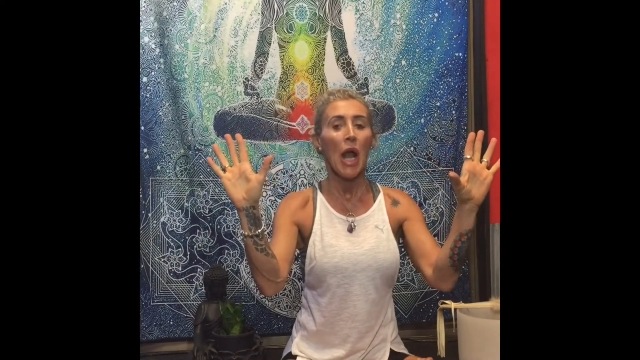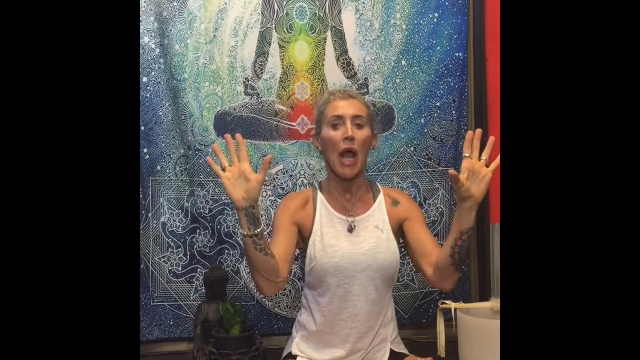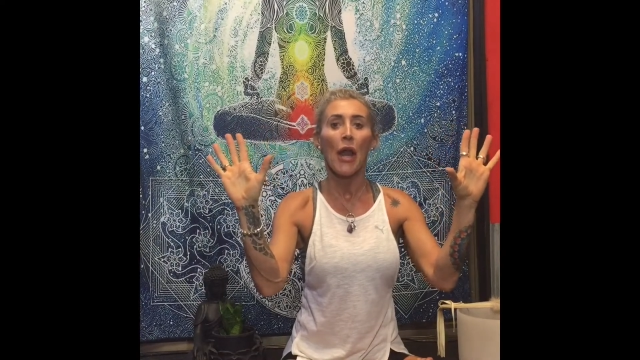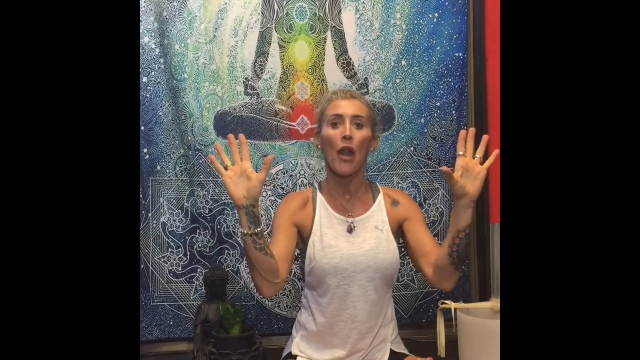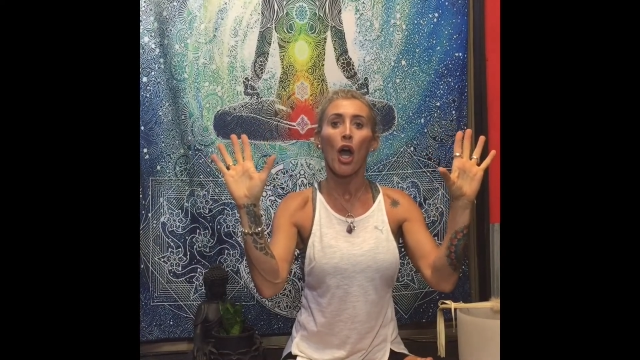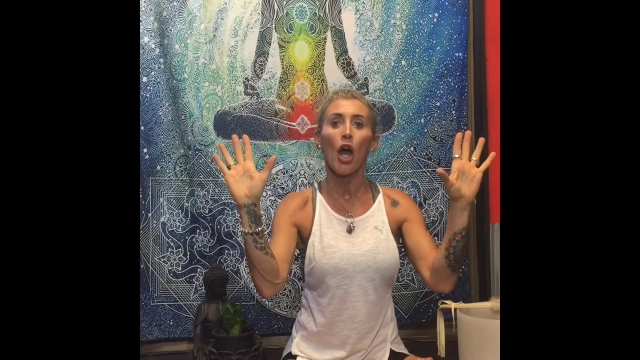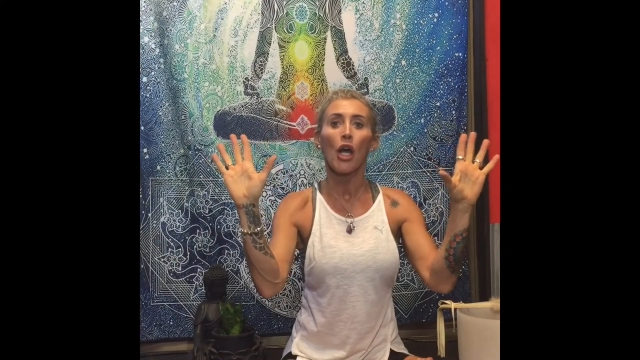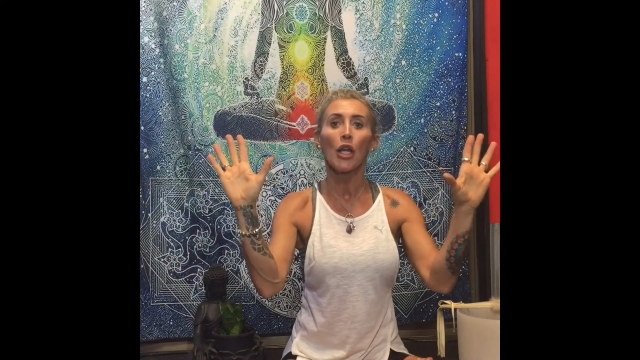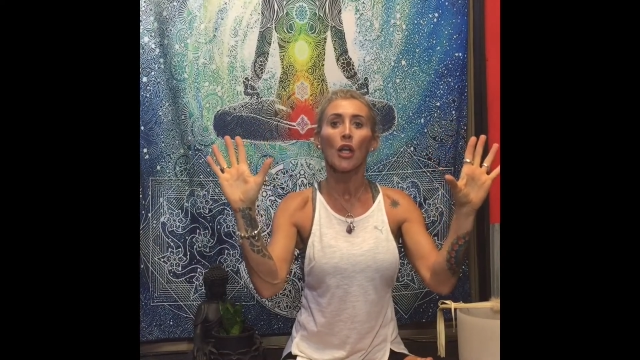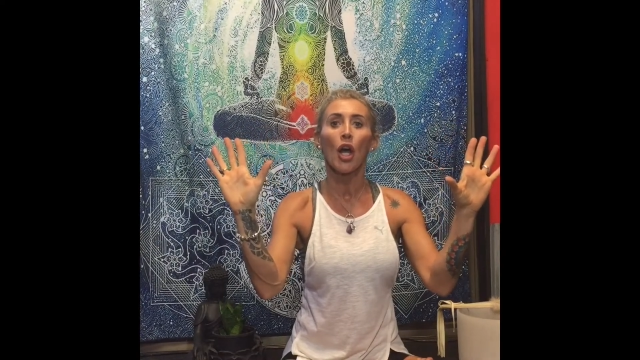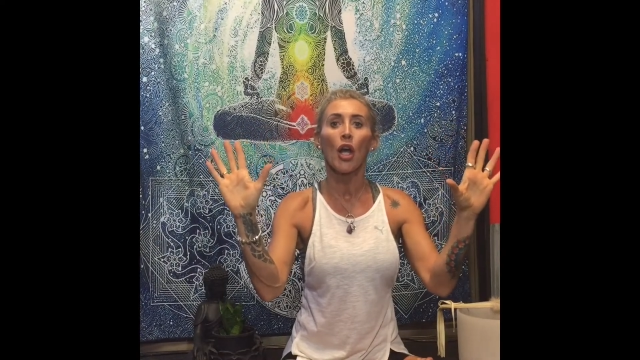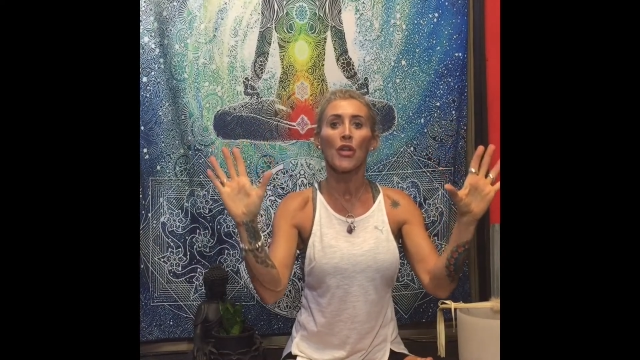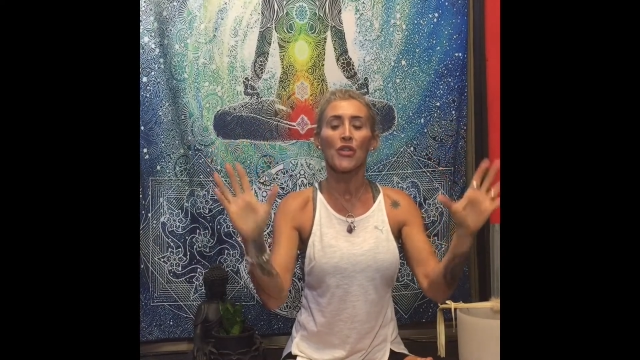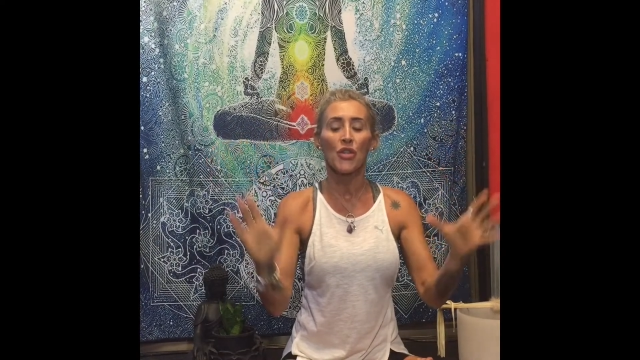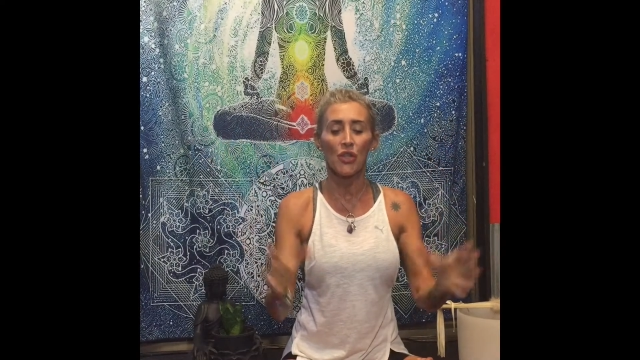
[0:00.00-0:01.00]
and I
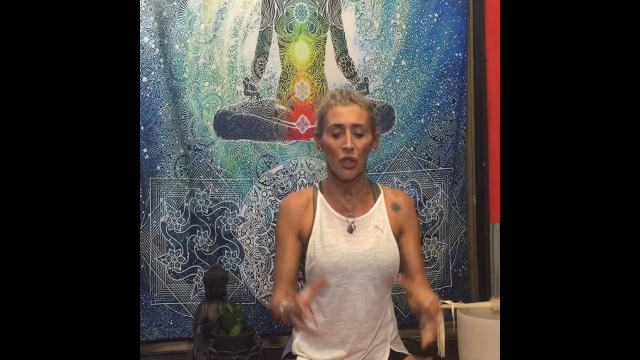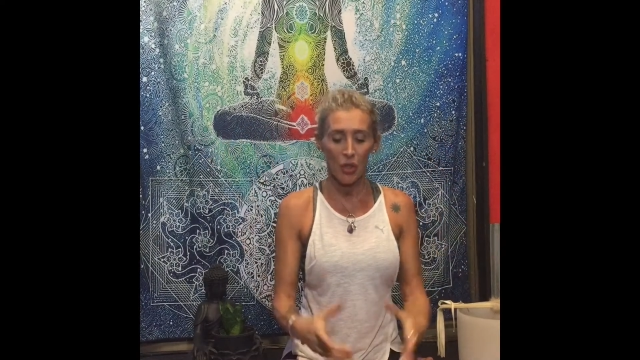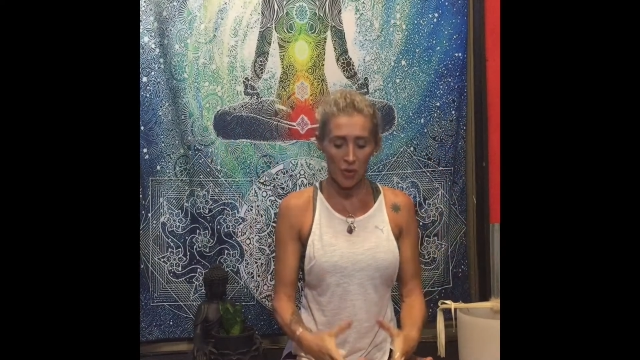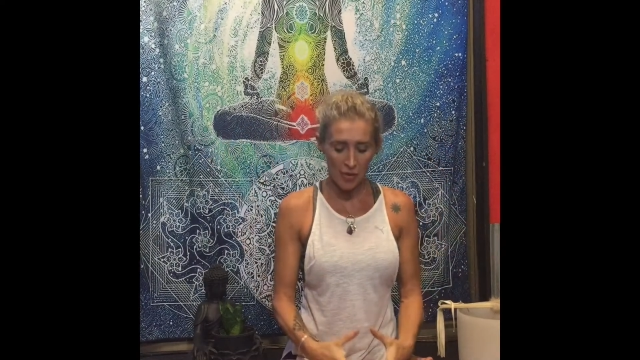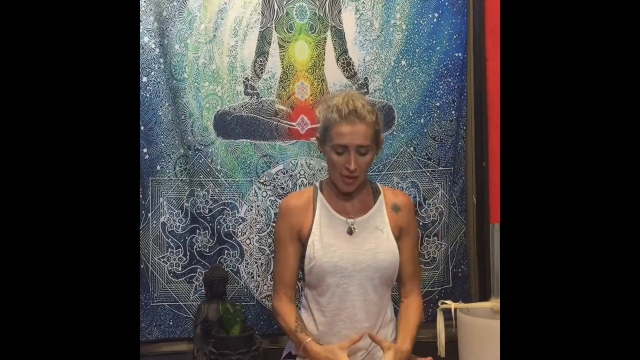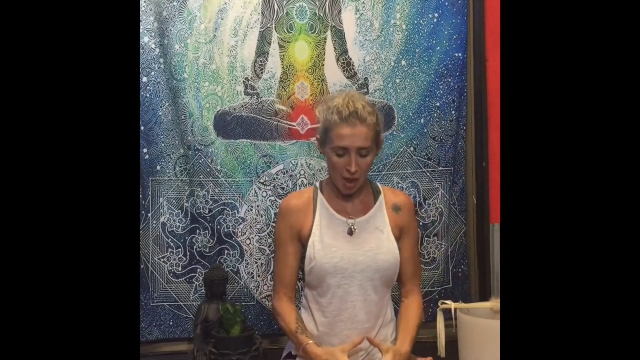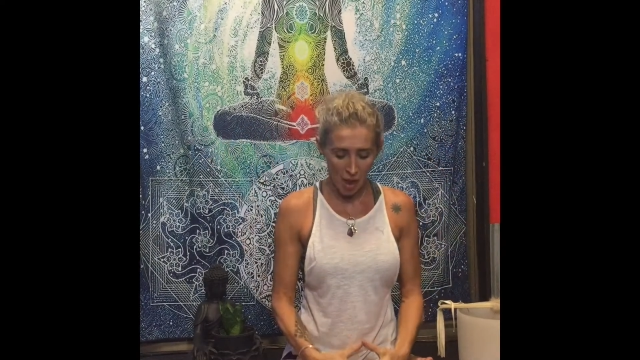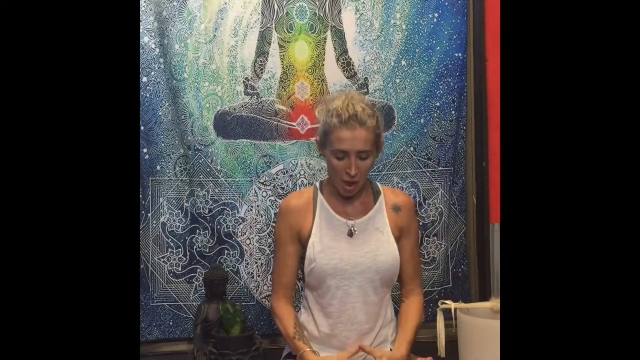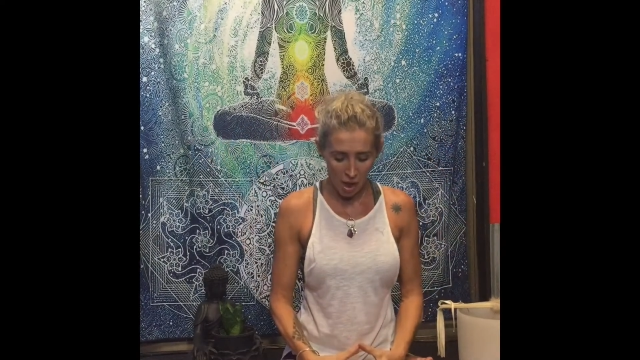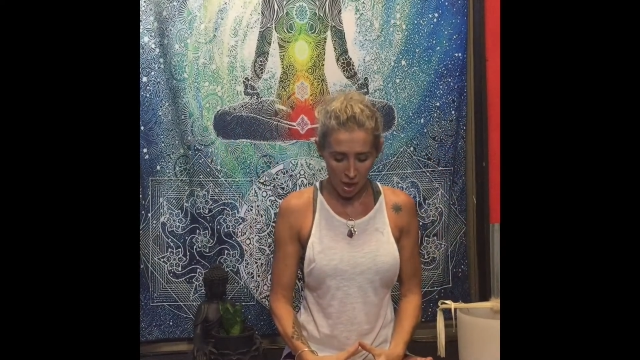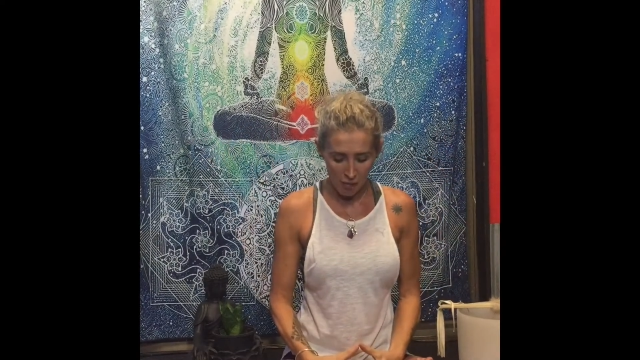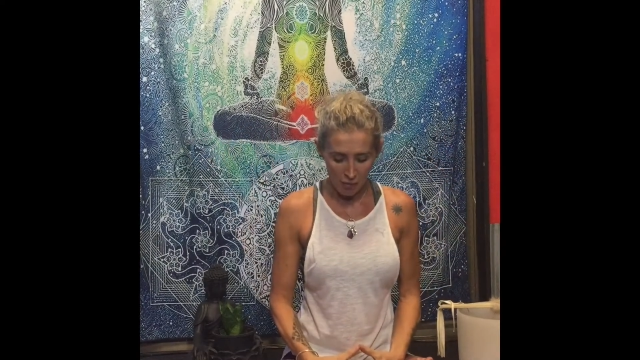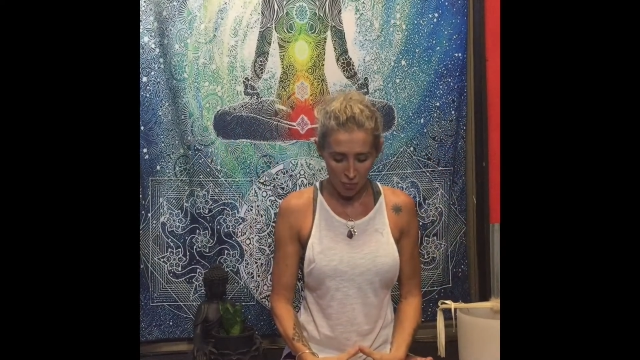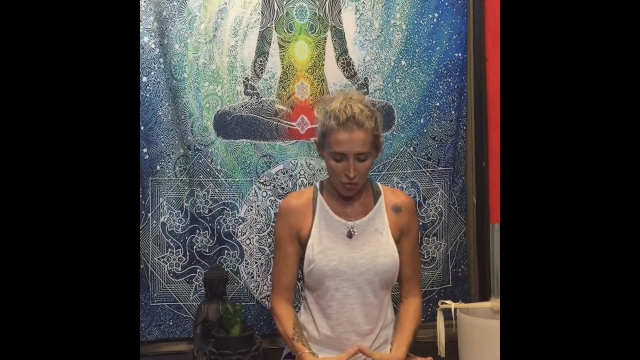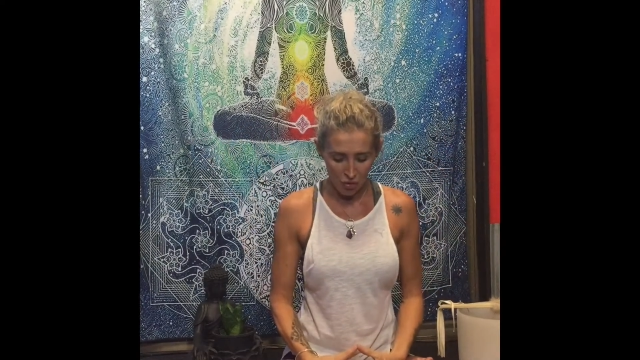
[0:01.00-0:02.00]
like to use
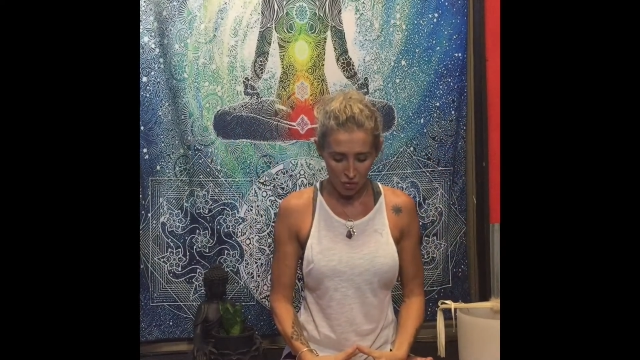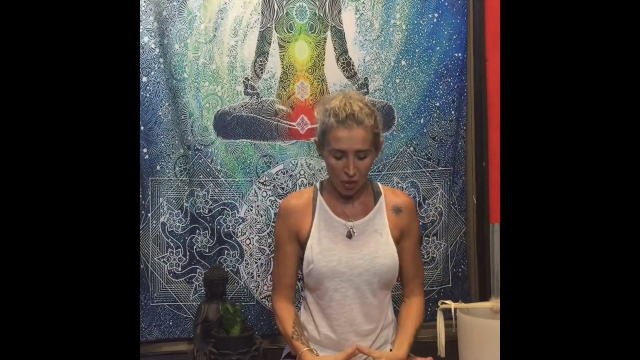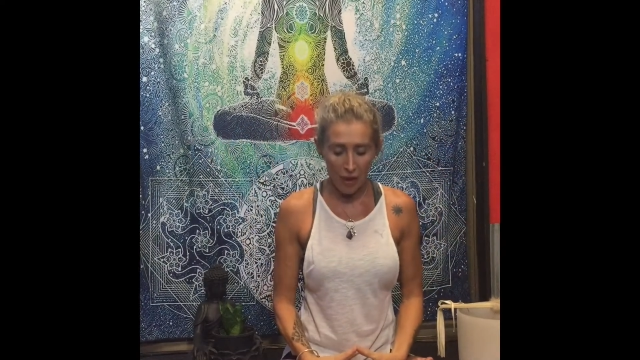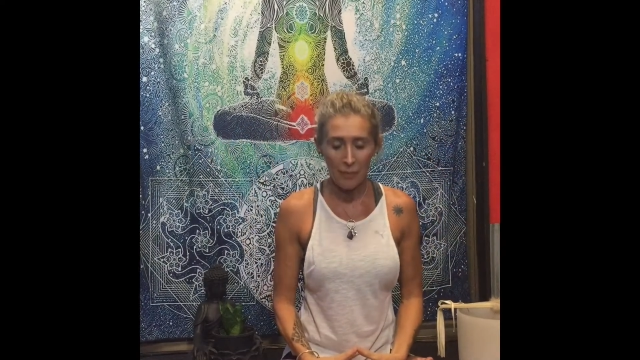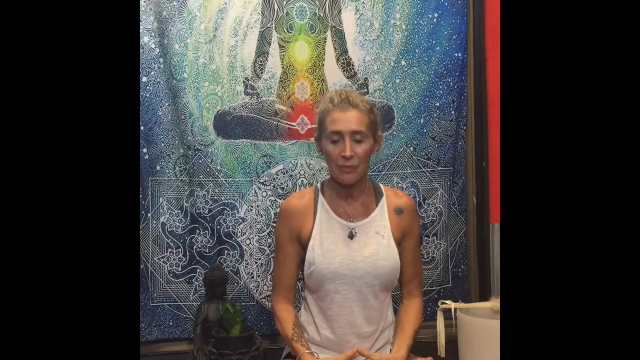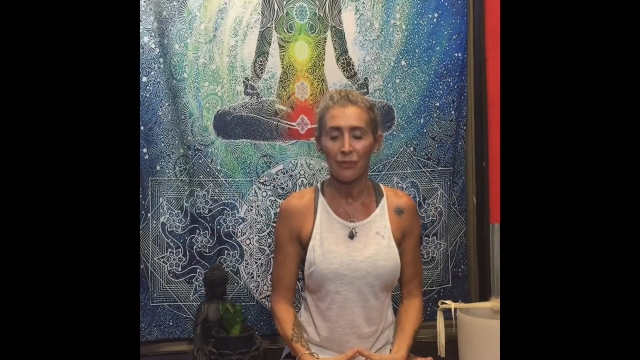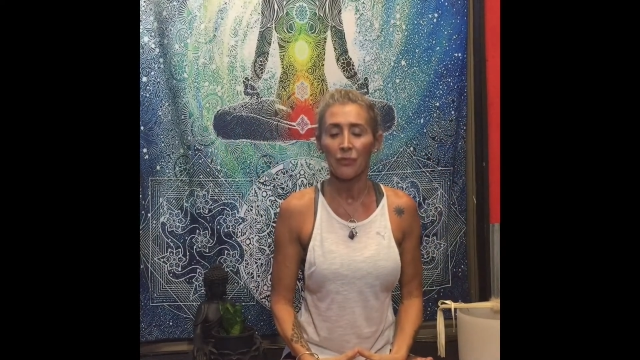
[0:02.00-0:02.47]
heart mudra.